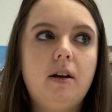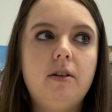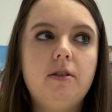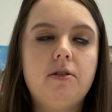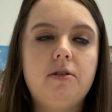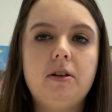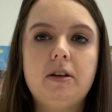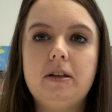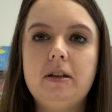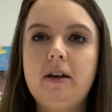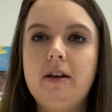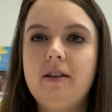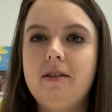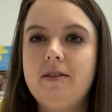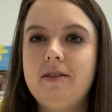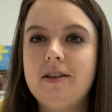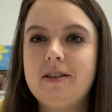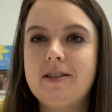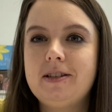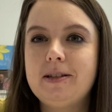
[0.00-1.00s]

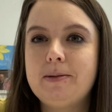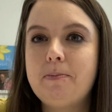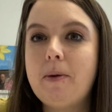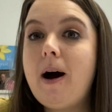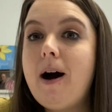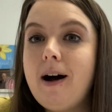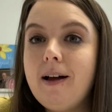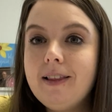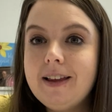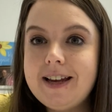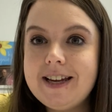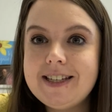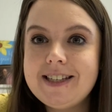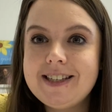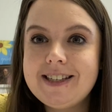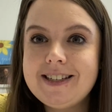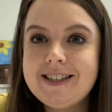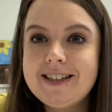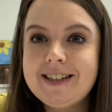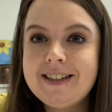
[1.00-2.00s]
the
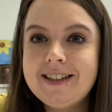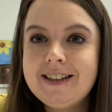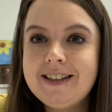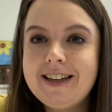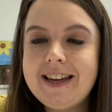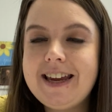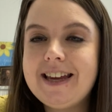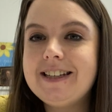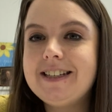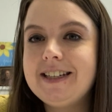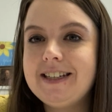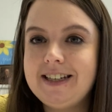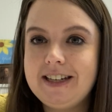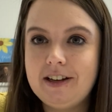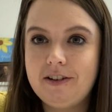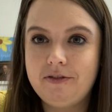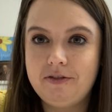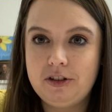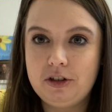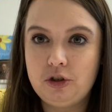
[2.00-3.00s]
smallest entity
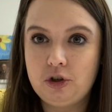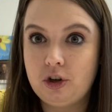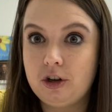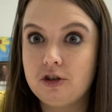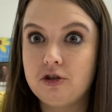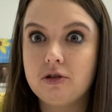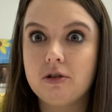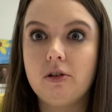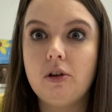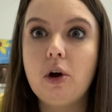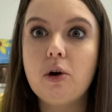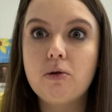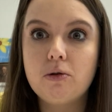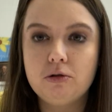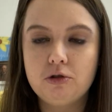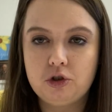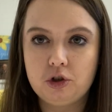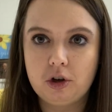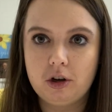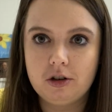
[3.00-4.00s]
of the church, the
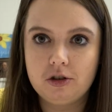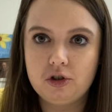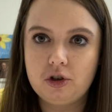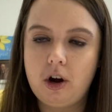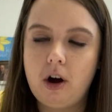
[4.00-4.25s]
local church,